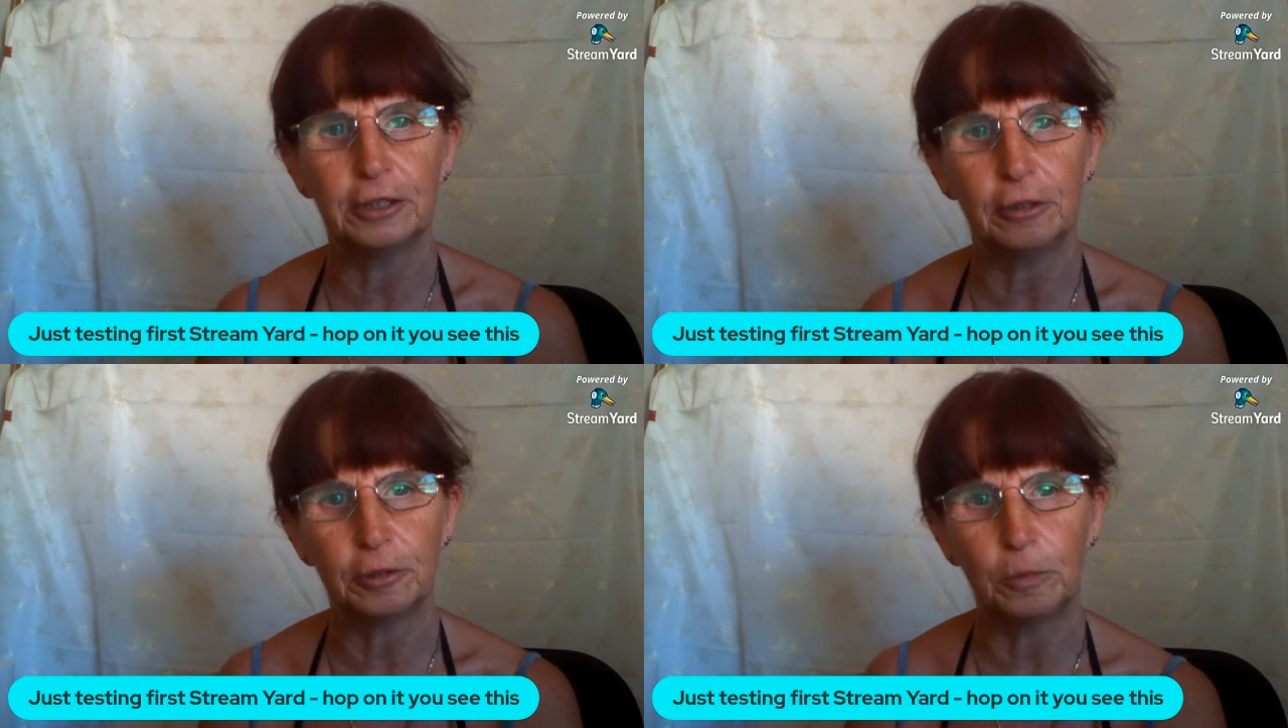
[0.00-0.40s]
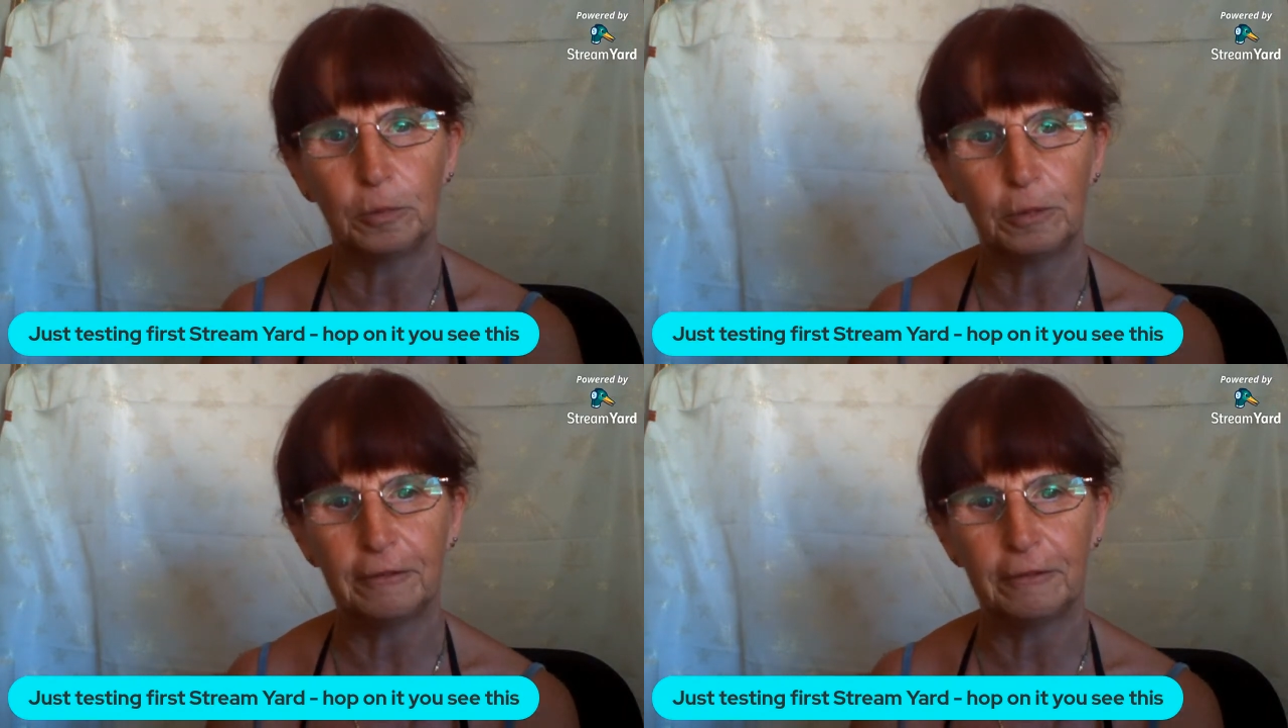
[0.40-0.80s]
not to
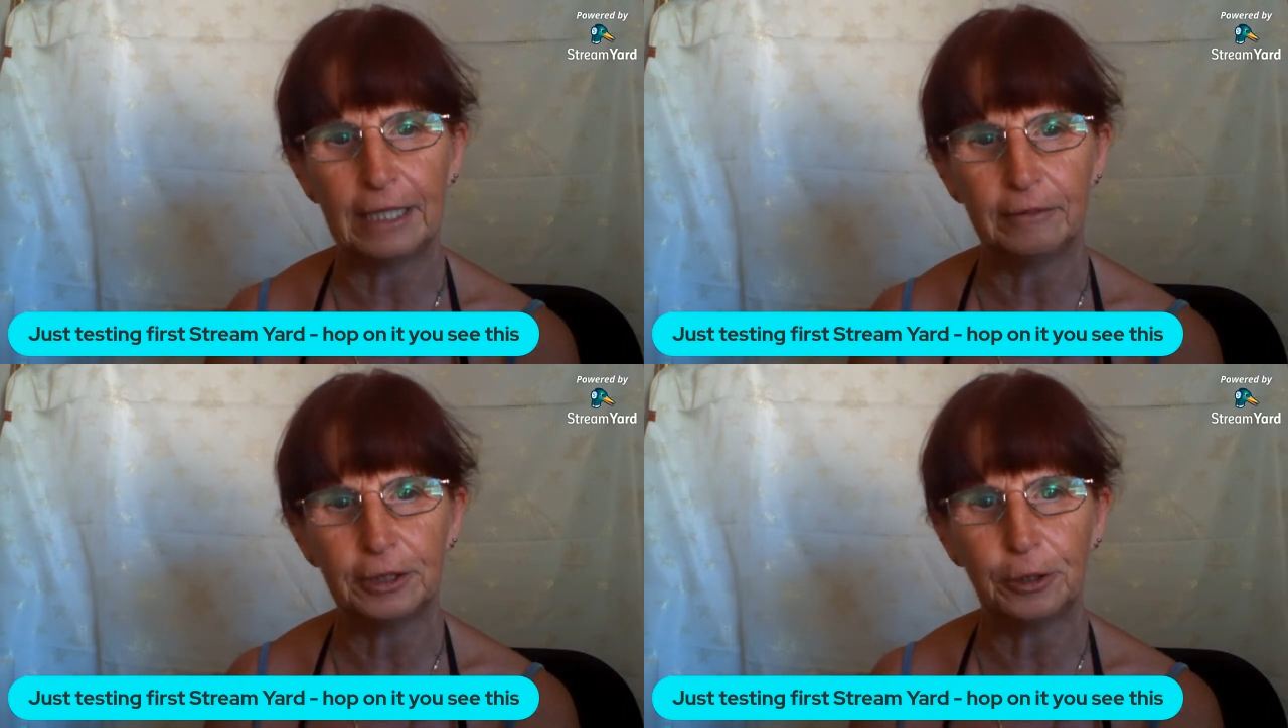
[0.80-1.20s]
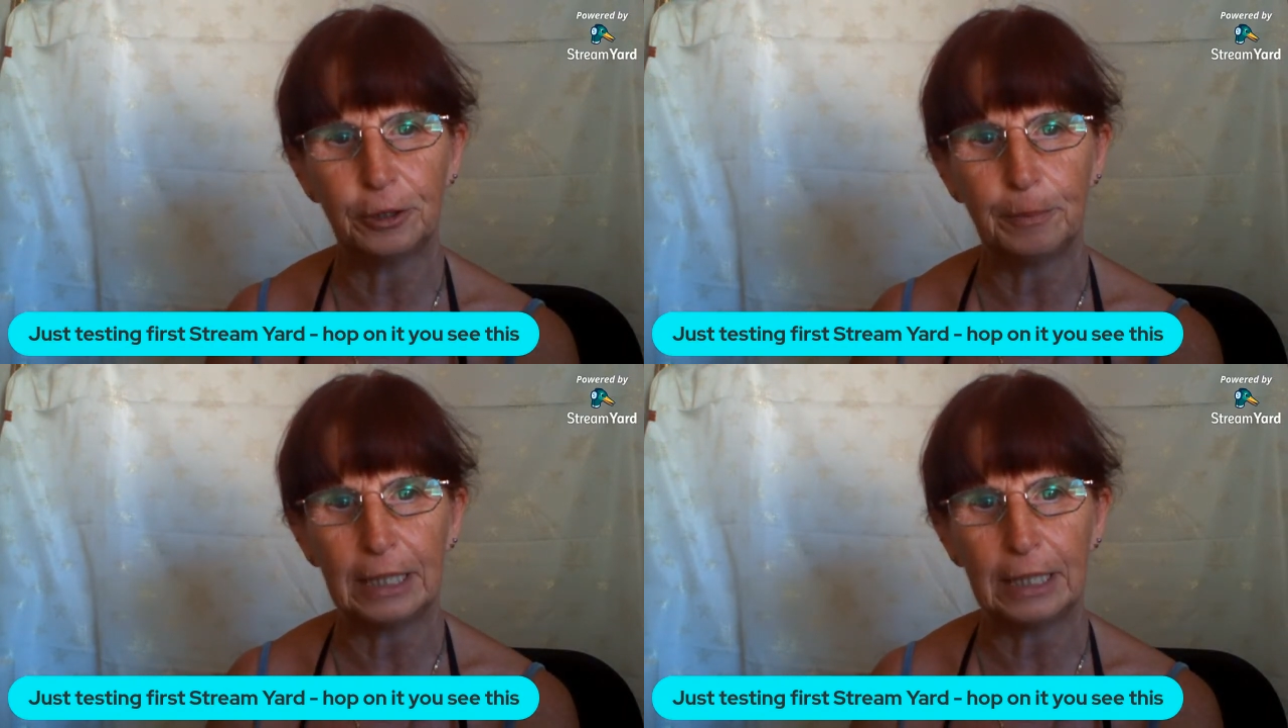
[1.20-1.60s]
walk around too
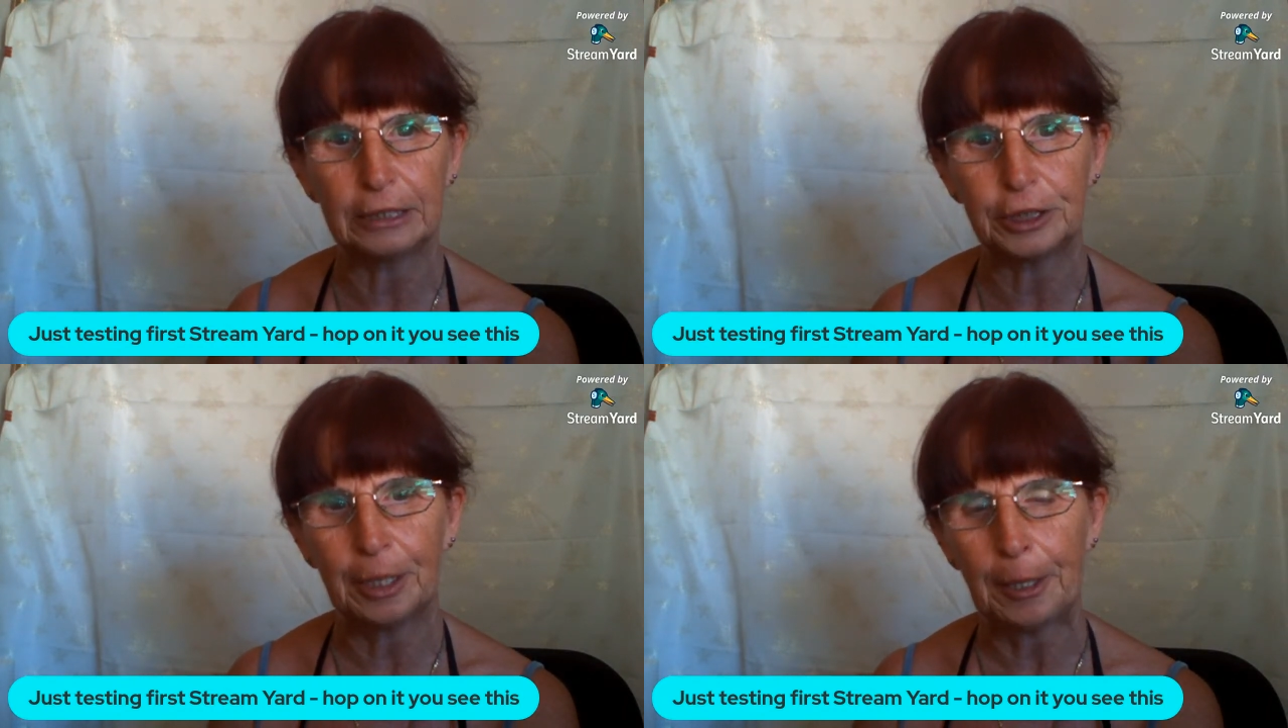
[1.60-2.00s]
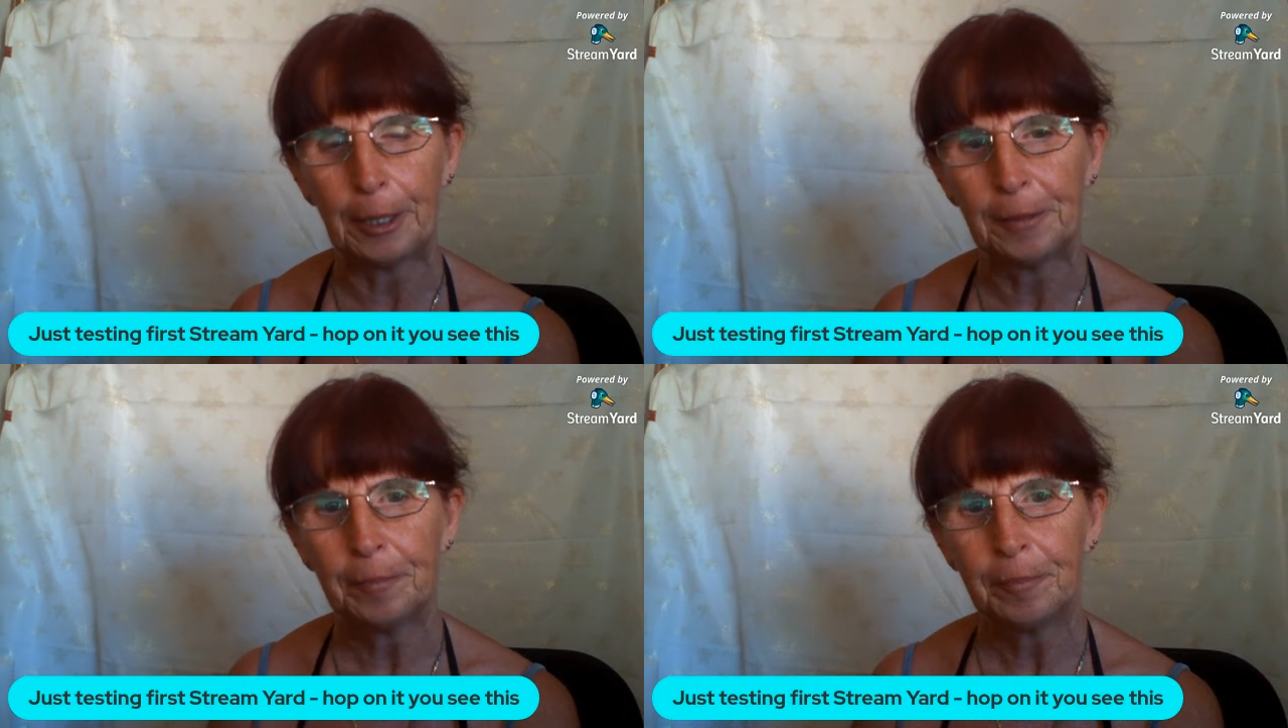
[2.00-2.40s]
much,
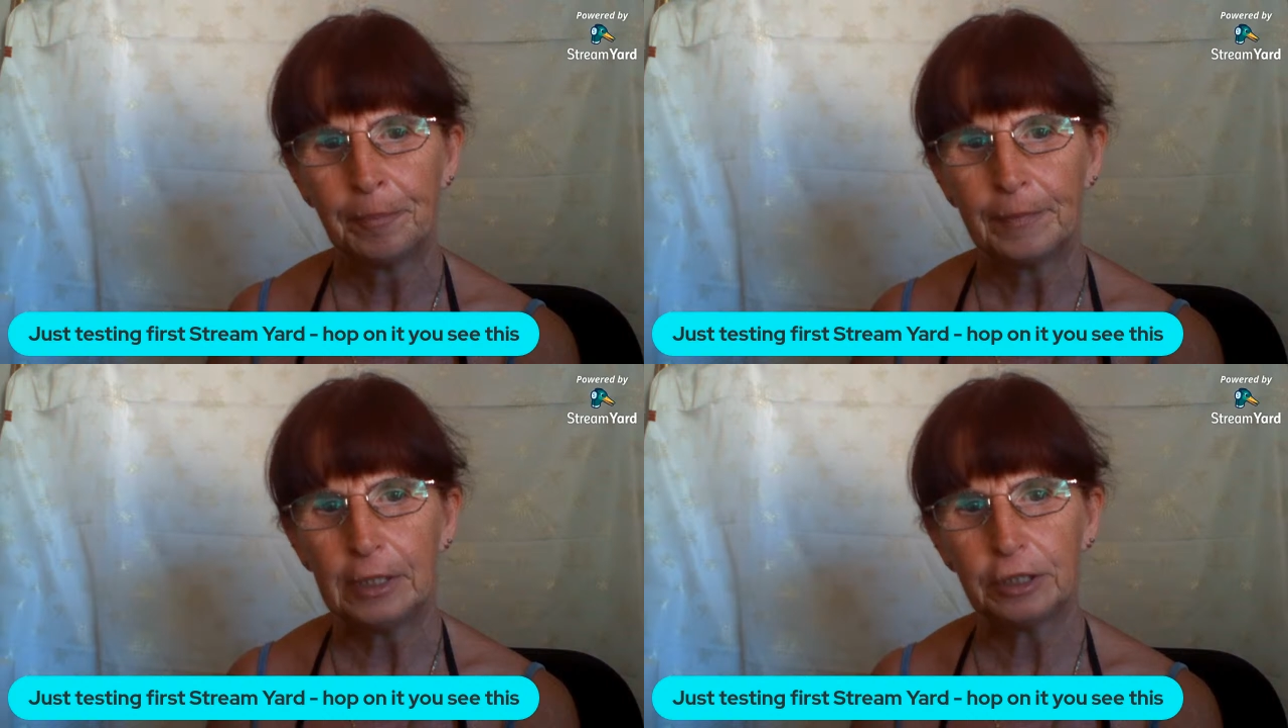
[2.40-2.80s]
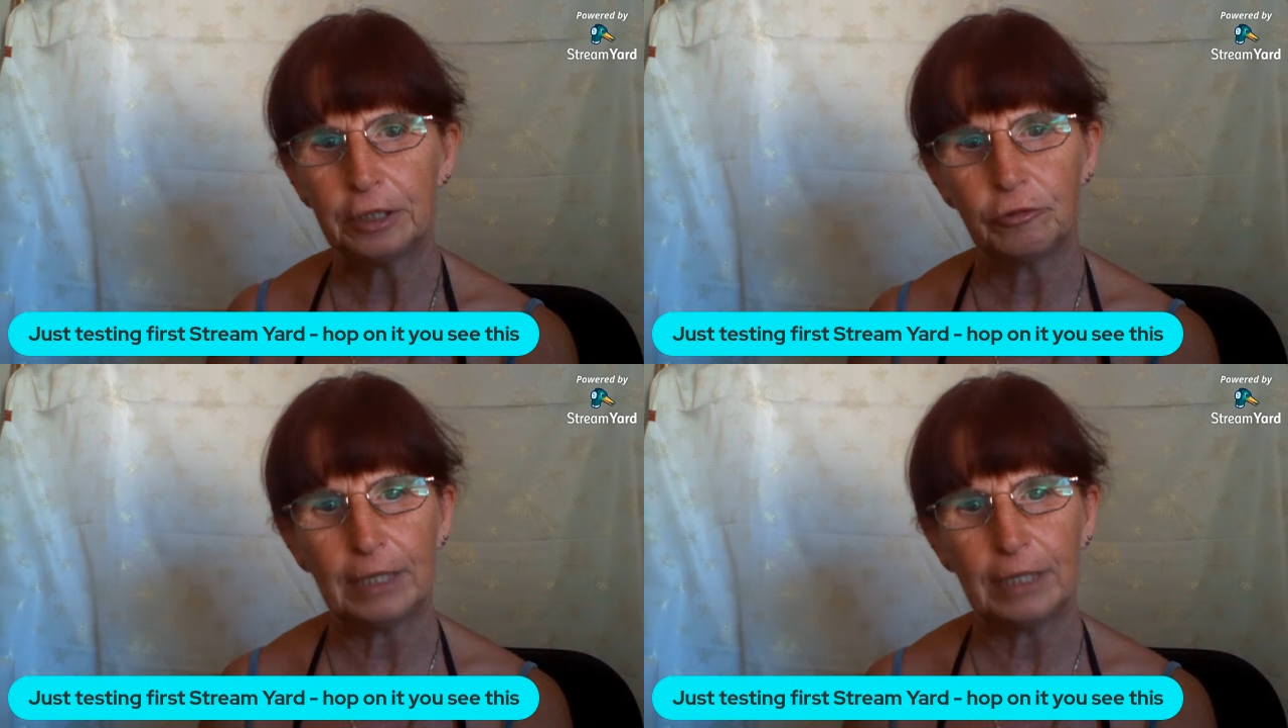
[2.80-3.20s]
and
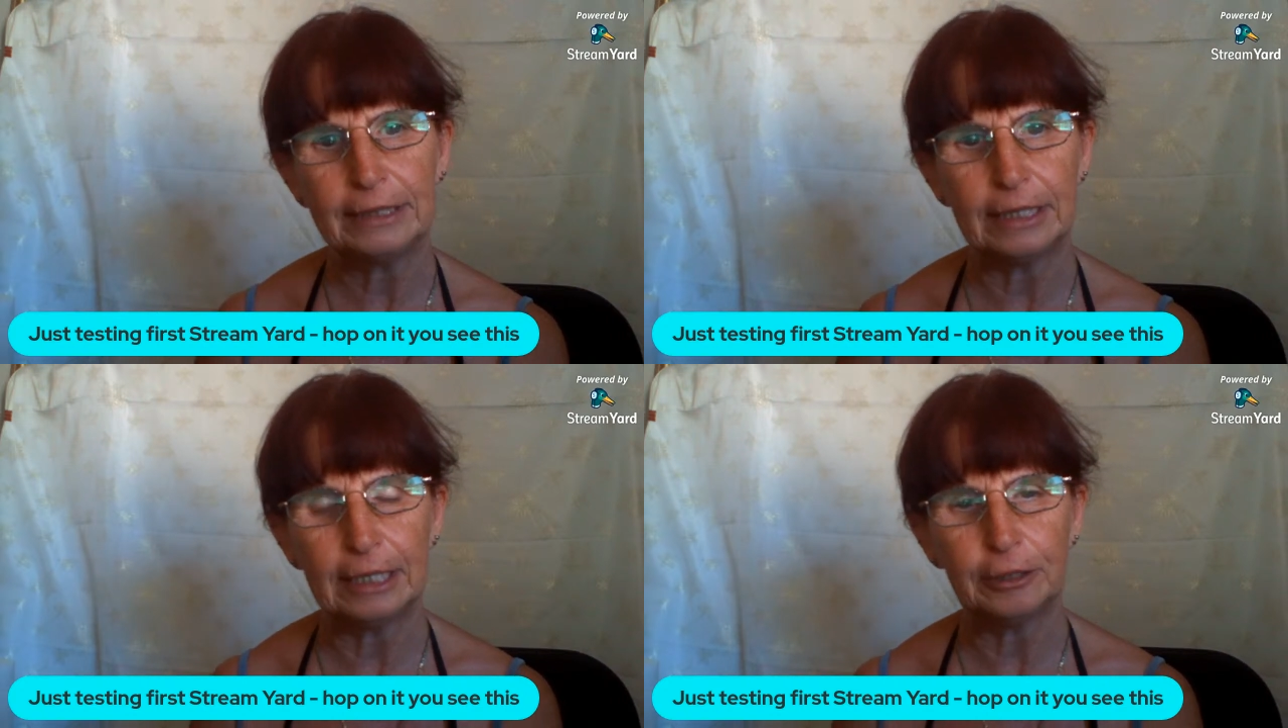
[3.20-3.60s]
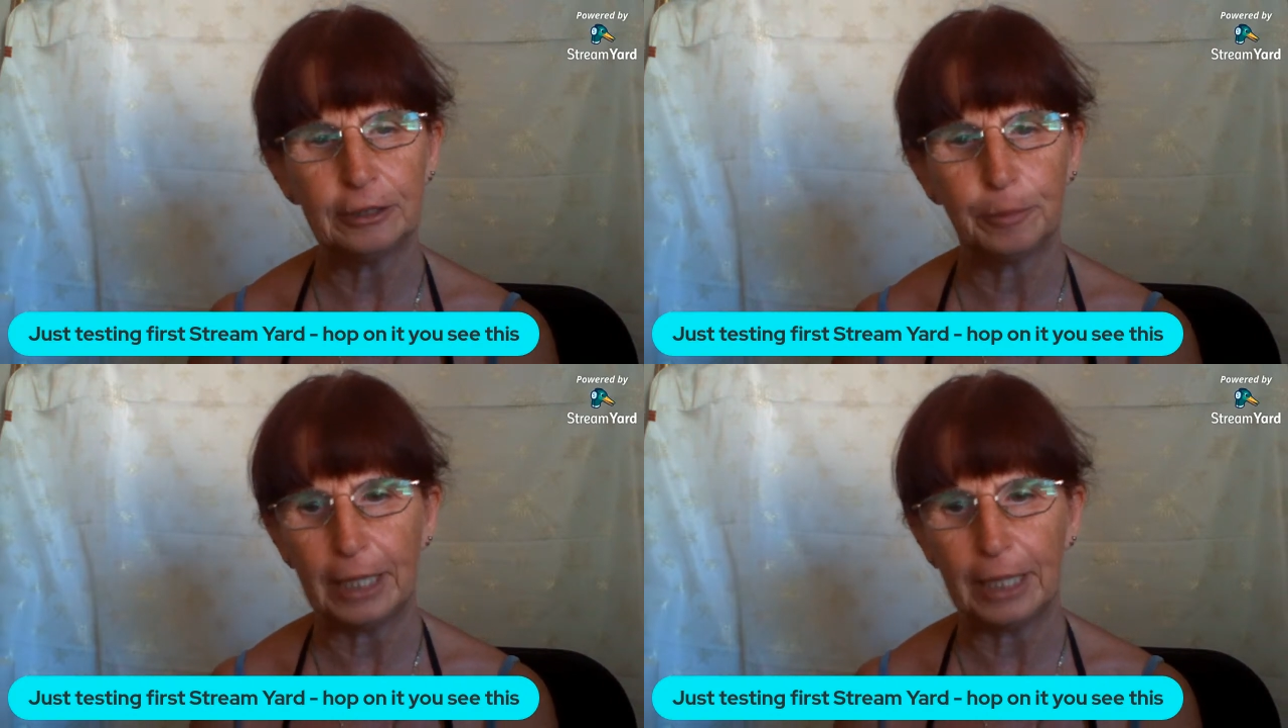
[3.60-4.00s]
just rest a little
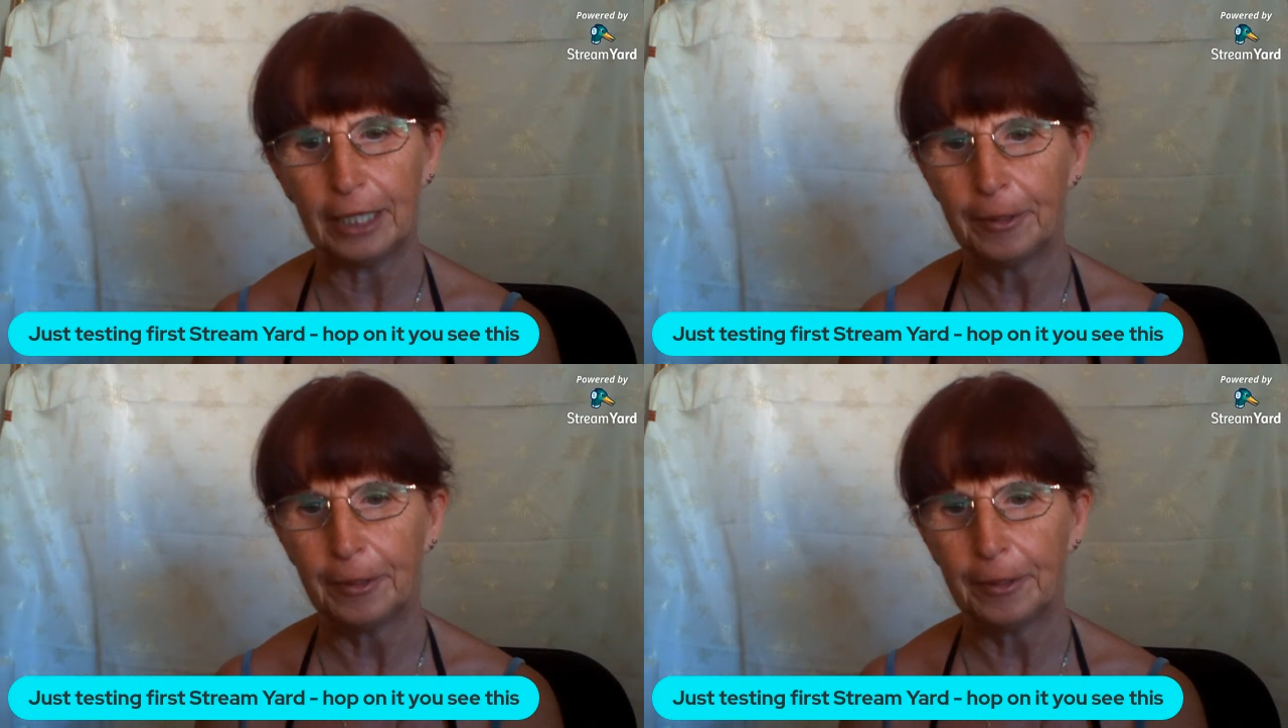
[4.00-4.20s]
bit.